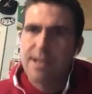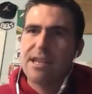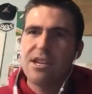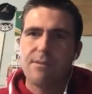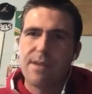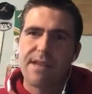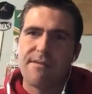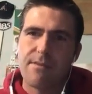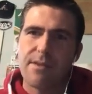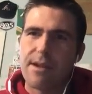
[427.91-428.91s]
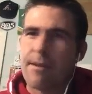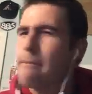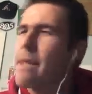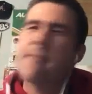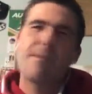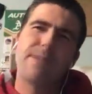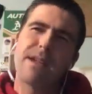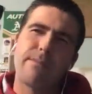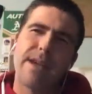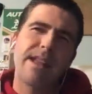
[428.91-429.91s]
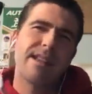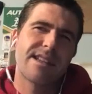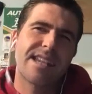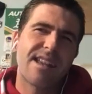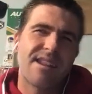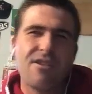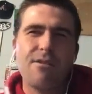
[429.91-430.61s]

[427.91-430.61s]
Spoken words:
He should be the MVP. I mean, maybe Big Ben at 10-0,